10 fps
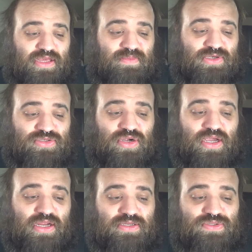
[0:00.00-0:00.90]
I've been
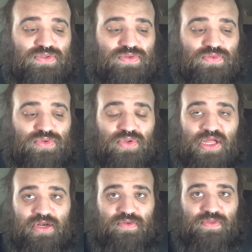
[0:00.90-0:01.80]
trying to do a
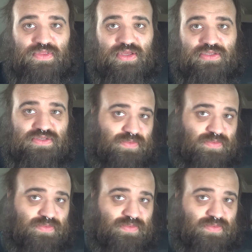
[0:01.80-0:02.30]
lot of new things.